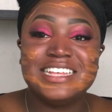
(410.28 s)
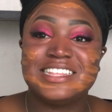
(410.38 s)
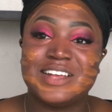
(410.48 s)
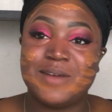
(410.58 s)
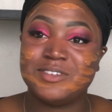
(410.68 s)

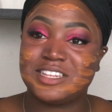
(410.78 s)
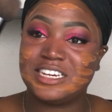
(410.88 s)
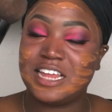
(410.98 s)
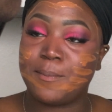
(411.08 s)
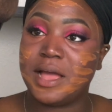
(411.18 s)
So I'm just going
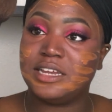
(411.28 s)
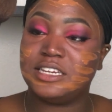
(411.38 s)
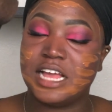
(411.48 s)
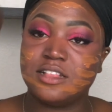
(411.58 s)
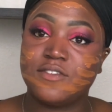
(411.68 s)
to take my
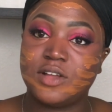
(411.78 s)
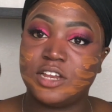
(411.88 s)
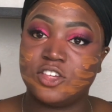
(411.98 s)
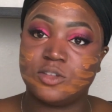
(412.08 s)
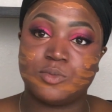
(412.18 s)
dense
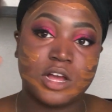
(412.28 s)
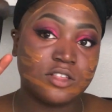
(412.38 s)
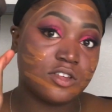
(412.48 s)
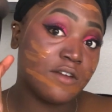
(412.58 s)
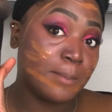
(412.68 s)
foundation
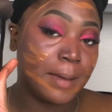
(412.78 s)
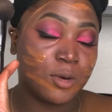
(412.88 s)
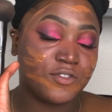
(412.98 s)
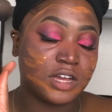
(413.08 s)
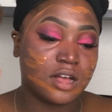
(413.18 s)
brush by
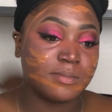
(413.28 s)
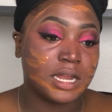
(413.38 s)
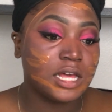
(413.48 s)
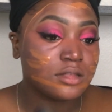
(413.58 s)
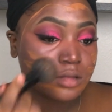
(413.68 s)
Morphe
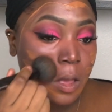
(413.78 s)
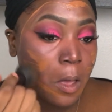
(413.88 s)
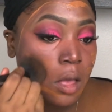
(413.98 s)
Cosmetics.